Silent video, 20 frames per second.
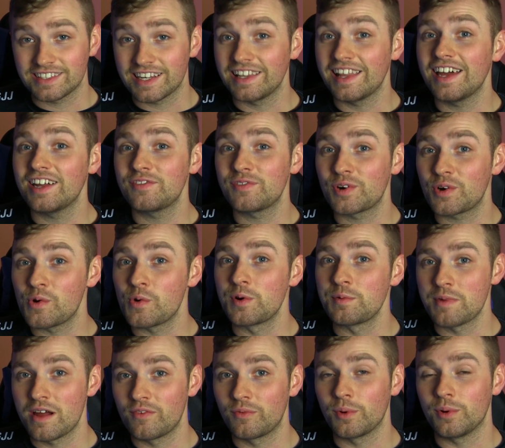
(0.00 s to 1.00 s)
I like to record
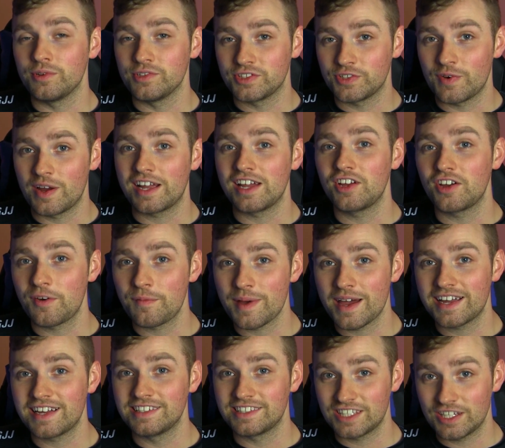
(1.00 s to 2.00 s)
my rules so I can go
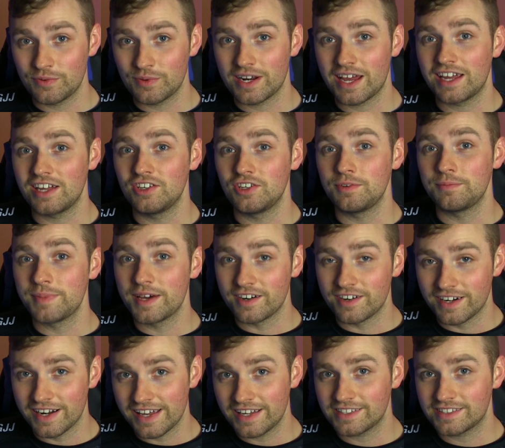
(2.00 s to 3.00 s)
back and see what I can do better
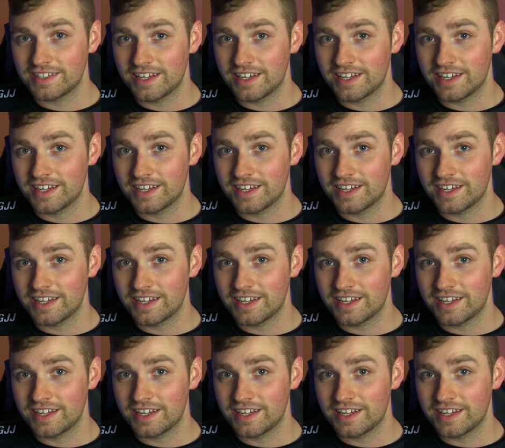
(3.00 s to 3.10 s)
next